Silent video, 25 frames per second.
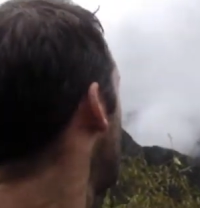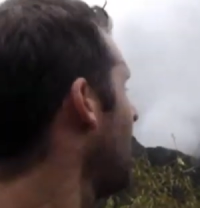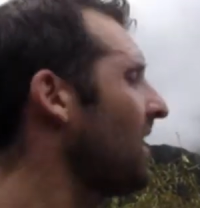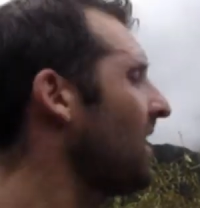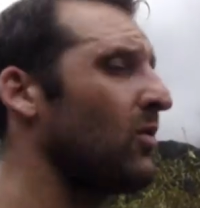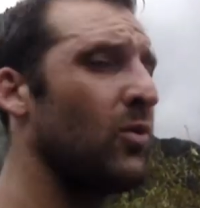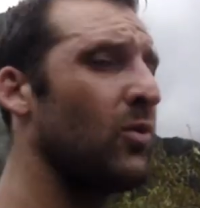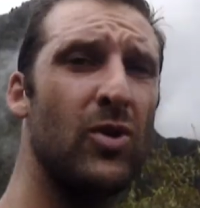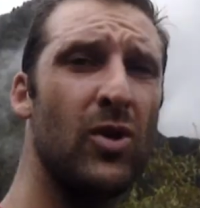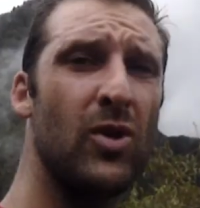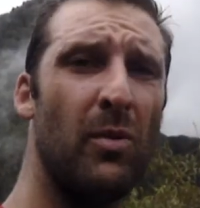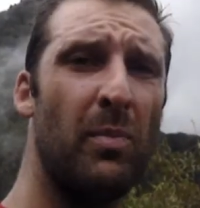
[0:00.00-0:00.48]

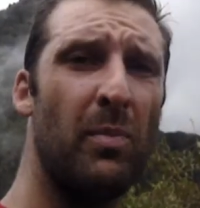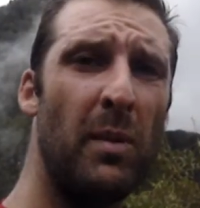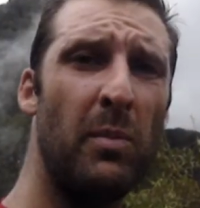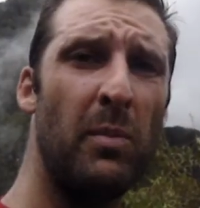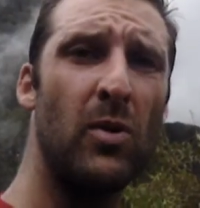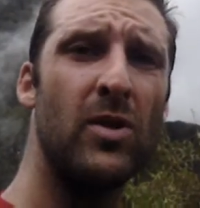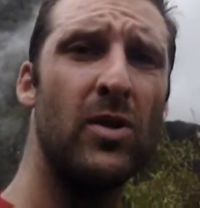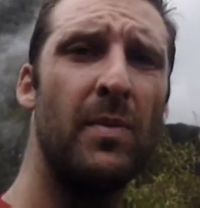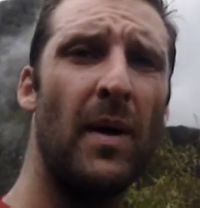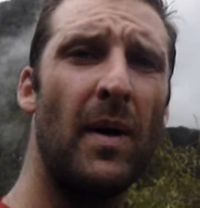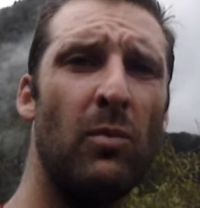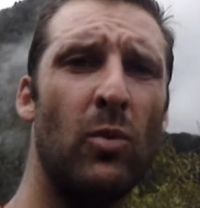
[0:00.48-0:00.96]
And also
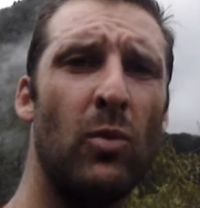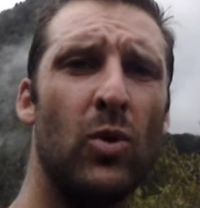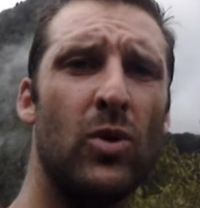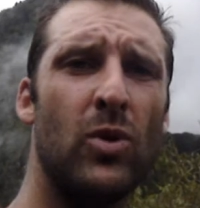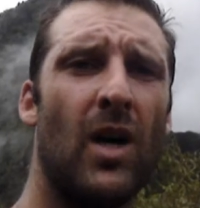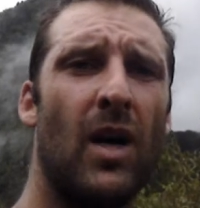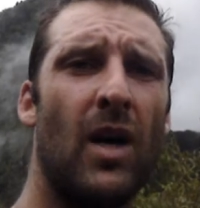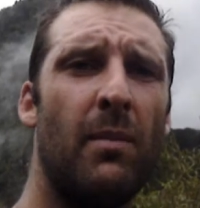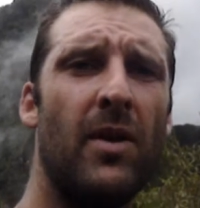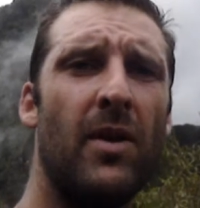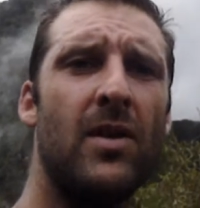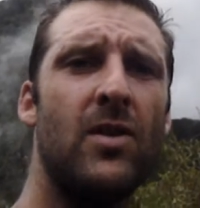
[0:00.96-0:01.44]
people who spend more
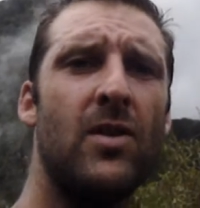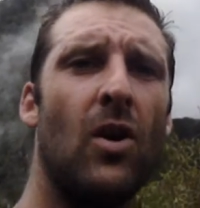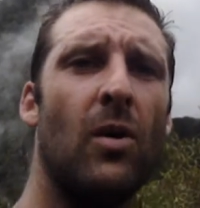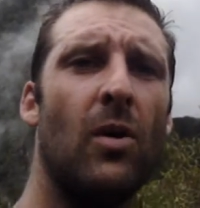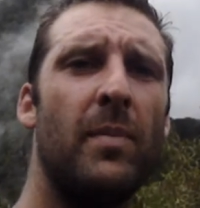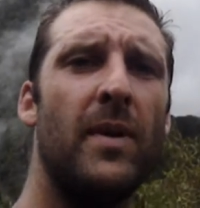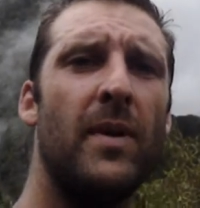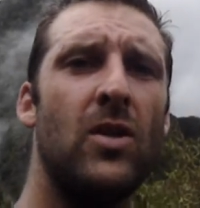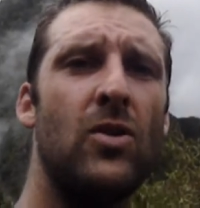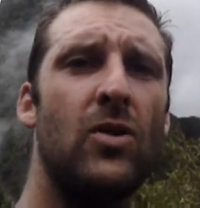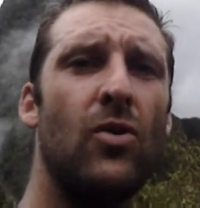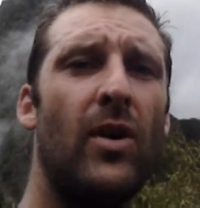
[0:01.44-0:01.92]
time at the
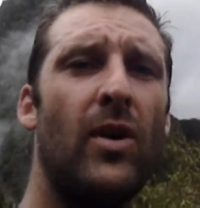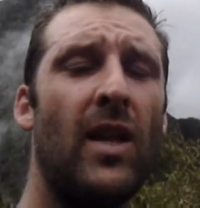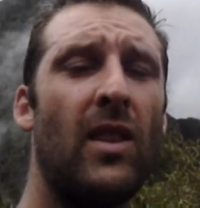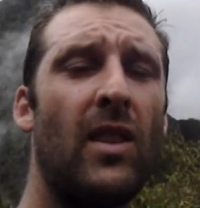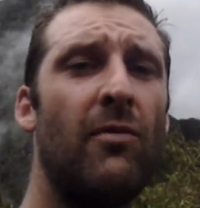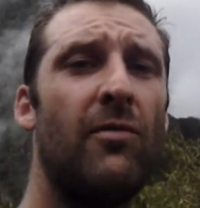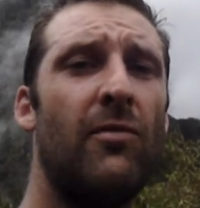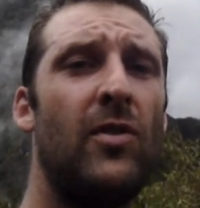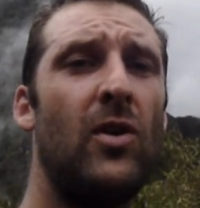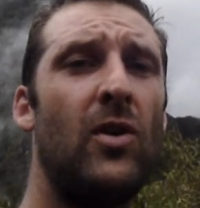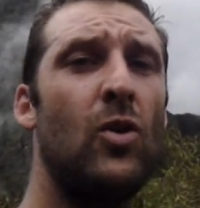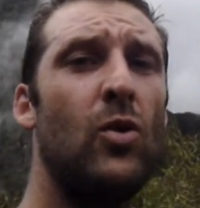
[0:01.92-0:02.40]
top enjoying
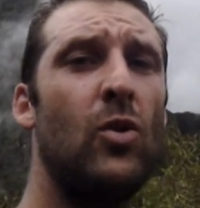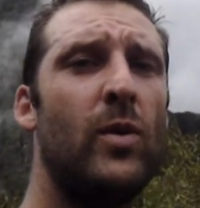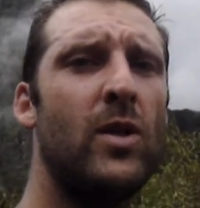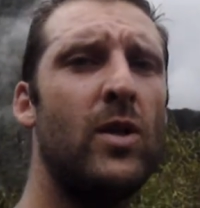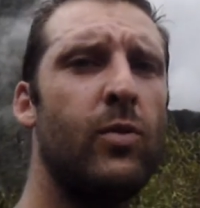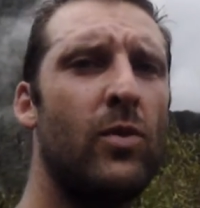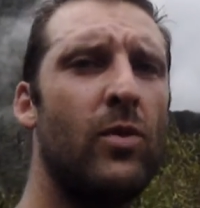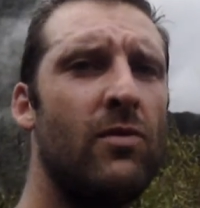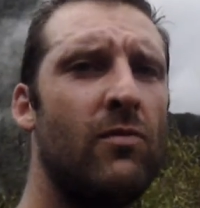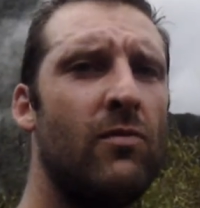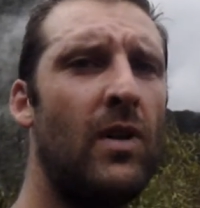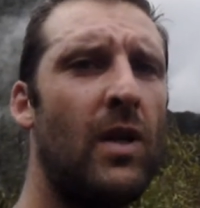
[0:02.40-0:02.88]
the view,
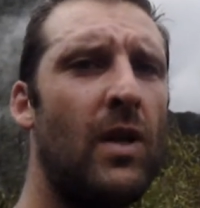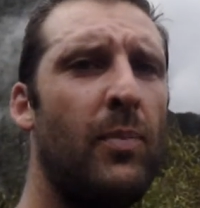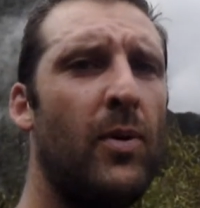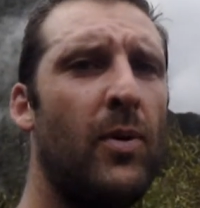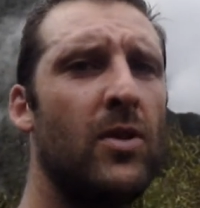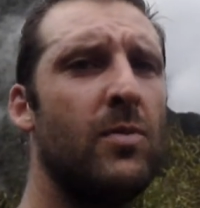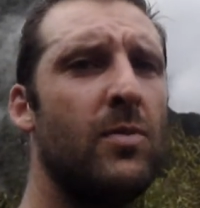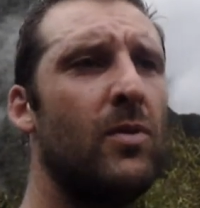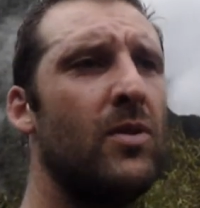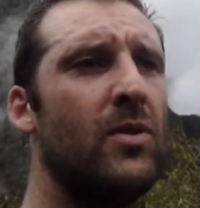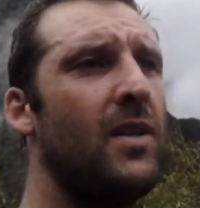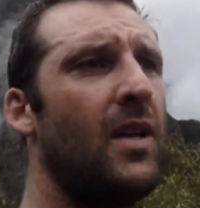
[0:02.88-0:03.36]
which wasn't really
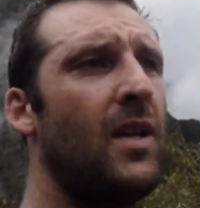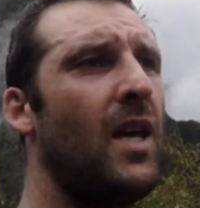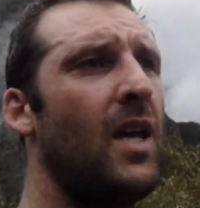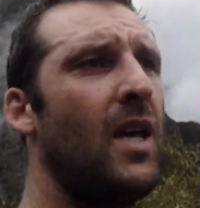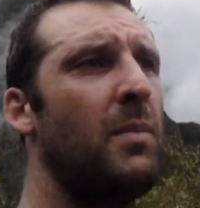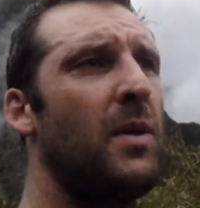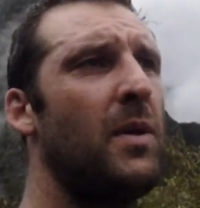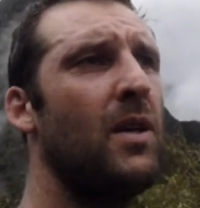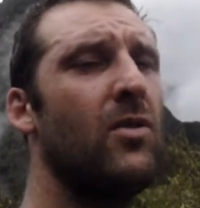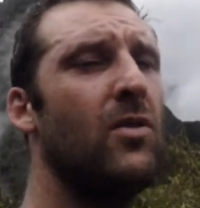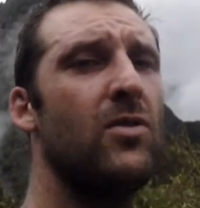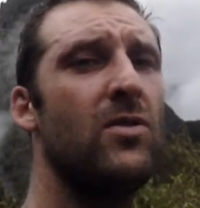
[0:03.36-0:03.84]
possible
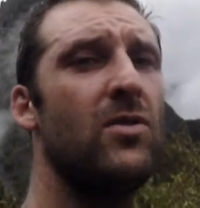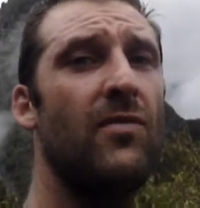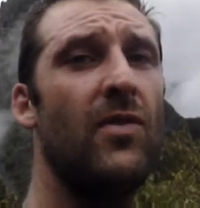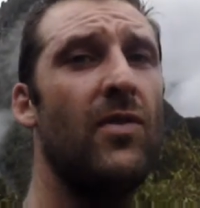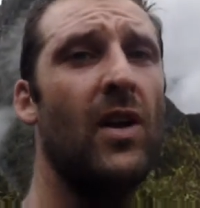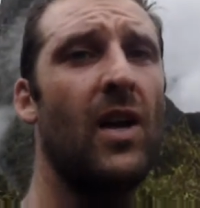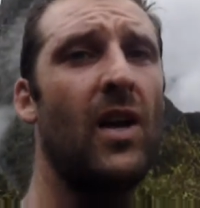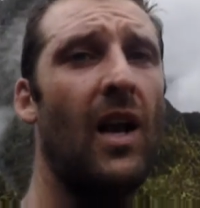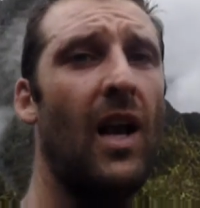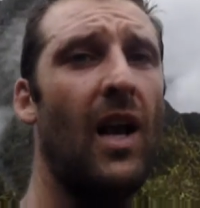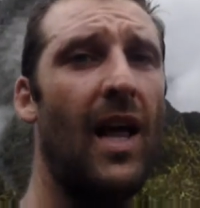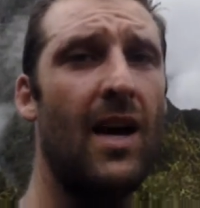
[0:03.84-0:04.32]
today because of
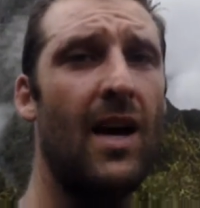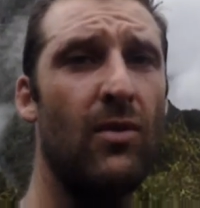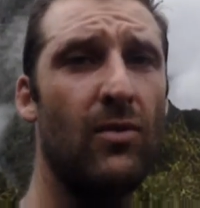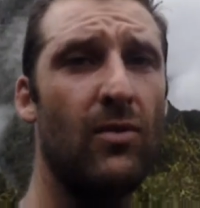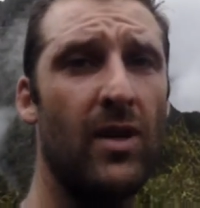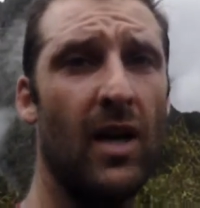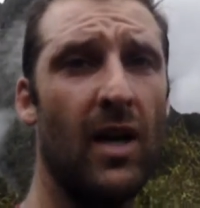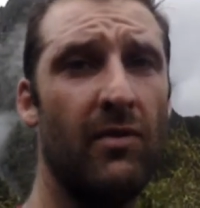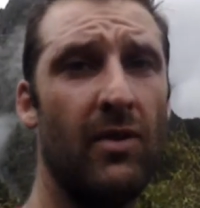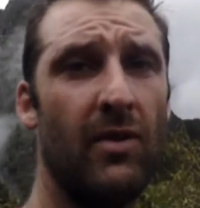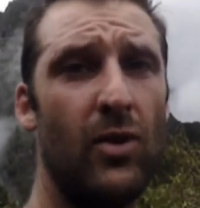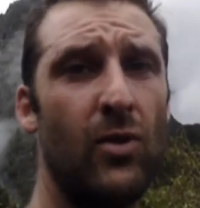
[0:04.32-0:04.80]
the
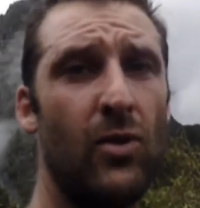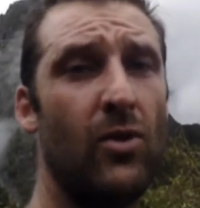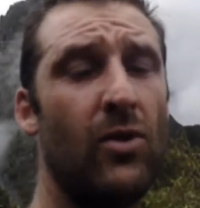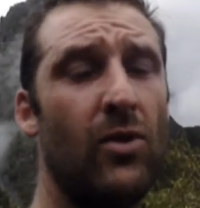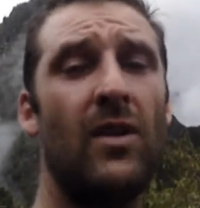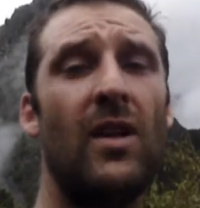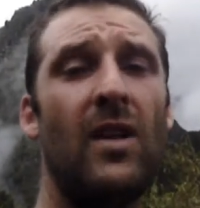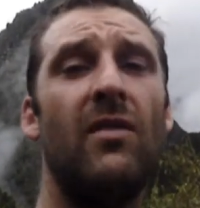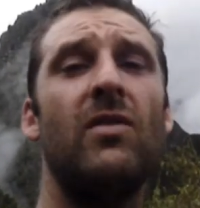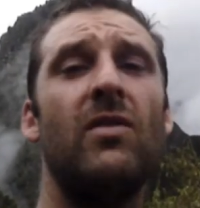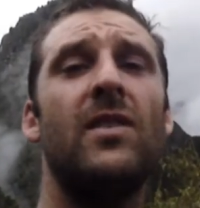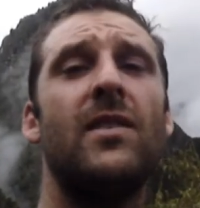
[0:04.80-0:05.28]
cloud cover. You
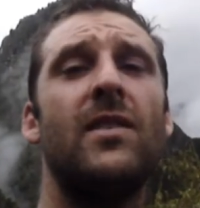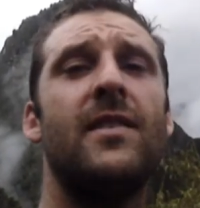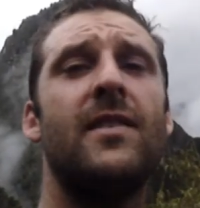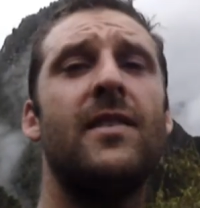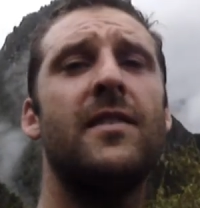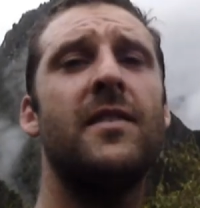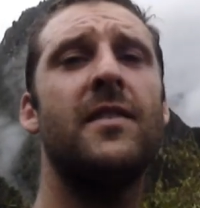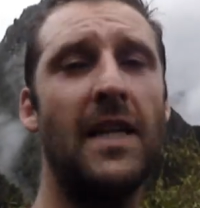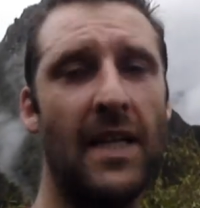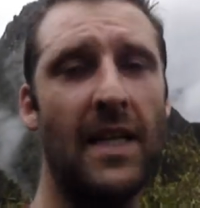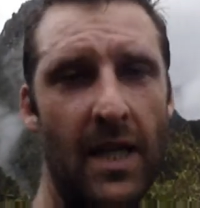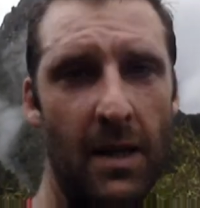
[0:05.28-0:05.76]
couldn't even
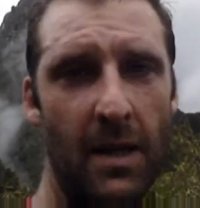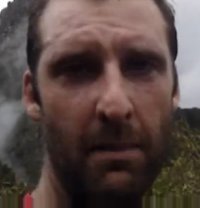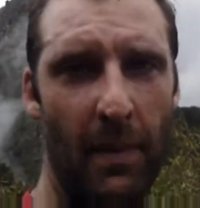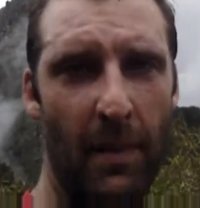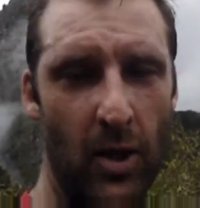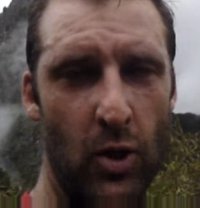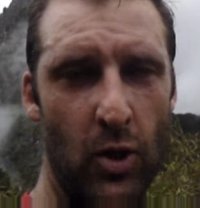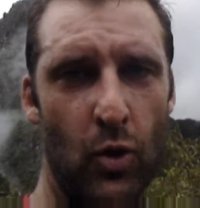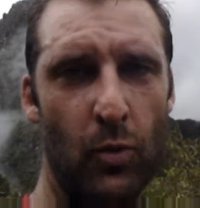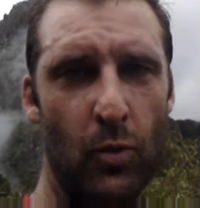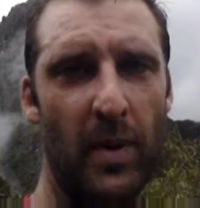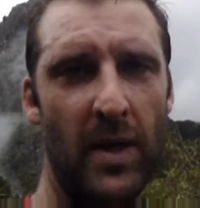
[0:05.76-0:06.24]
see
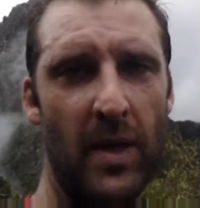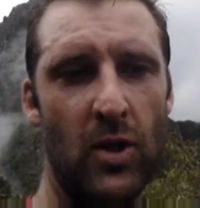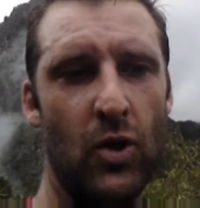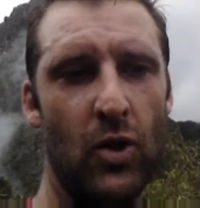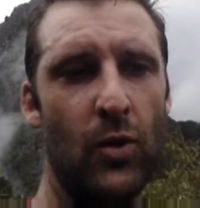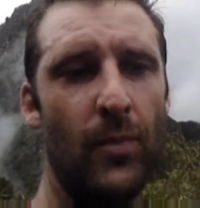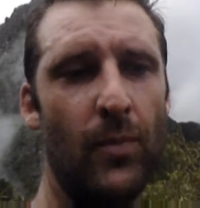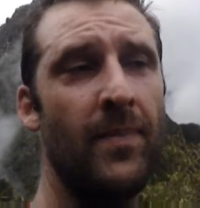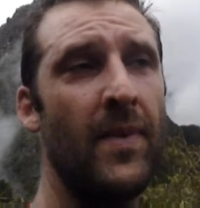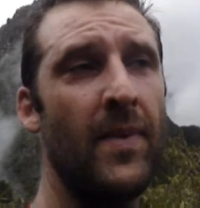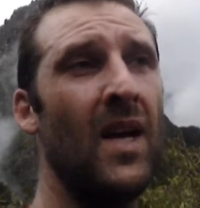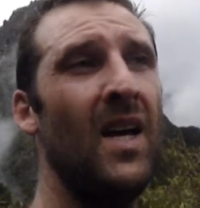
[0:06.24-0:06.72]
Machu
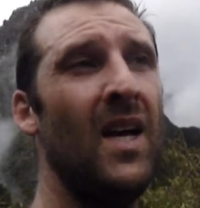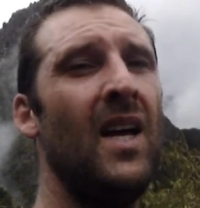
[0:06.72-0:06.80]
Picchu.